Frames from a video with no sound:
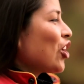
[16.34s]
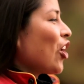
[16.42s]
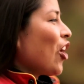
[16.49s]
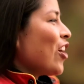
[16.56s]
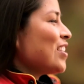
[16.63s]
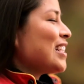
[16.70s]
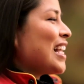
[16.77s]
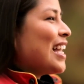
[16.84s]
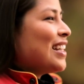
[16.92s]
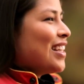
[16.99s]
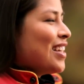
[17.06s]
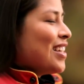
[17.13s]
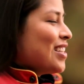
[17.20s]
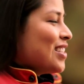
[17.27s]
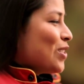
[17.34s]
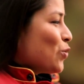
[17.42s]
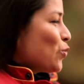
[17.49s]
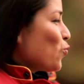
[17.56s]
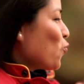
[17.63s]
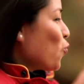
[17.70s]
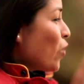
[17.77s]
Cars Land is
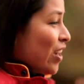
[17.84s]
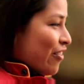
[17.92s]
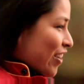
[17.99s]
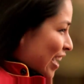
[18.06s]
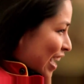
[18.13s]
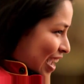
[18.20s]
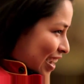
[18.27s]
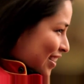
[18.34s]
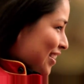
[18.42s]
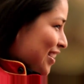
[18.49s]
one of a kind.